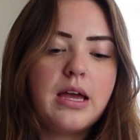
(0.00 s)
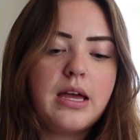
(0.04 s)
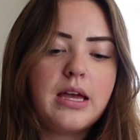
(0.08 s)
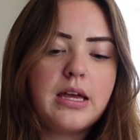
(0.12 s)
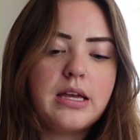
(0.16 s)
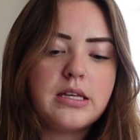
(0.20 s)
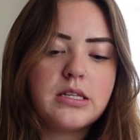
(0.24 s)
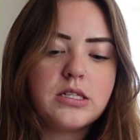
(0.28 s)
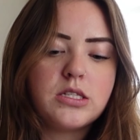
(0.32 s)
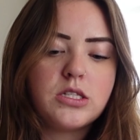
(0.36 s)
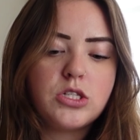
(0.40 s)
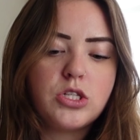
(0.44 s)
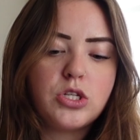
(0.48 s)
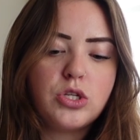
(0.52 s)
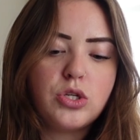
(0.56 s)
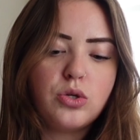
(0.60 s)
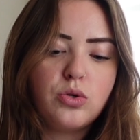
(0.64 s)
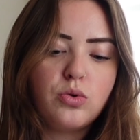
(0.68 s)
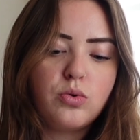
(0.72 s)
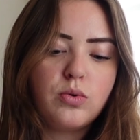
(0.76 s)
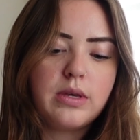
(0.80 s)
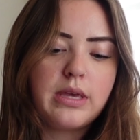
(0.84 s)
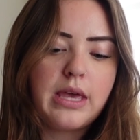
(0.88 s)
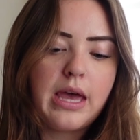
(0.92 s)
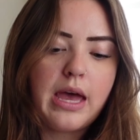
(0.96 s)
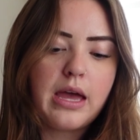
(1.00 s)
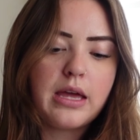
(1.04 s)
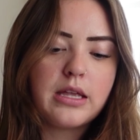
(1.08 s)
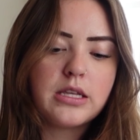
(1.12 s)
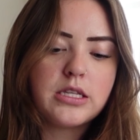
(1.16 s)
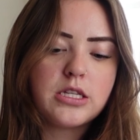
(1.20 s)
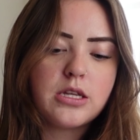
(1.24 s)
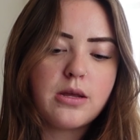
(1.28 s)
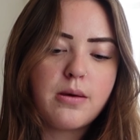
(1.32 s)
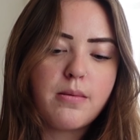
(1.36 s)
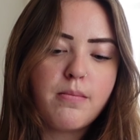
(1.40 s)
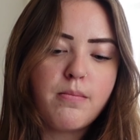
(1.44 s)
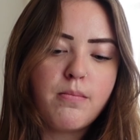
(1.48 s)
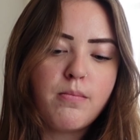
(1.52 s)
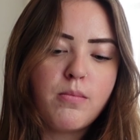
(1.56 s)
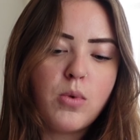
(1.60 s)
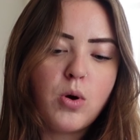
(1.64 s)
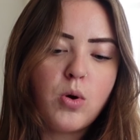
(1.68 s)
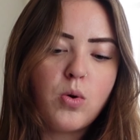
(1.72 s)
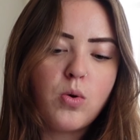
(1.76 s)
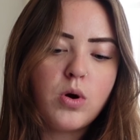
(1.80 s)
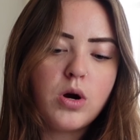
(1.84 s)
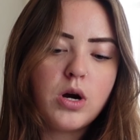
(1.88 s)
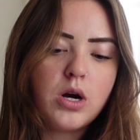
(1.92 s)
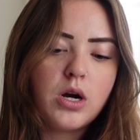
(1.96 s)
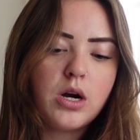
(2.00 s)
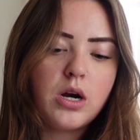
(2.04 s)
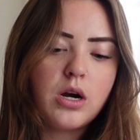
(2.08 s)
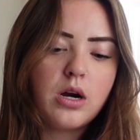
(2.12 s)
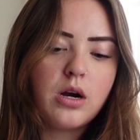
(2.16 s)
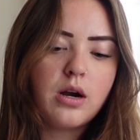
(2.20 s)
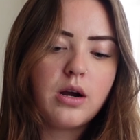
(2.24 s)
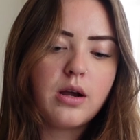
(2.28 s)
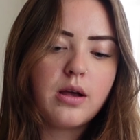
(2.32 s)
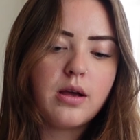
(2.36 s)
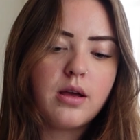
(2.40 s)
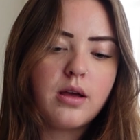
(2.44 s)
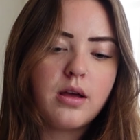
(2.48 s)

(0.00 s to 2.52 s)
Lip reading: is to get more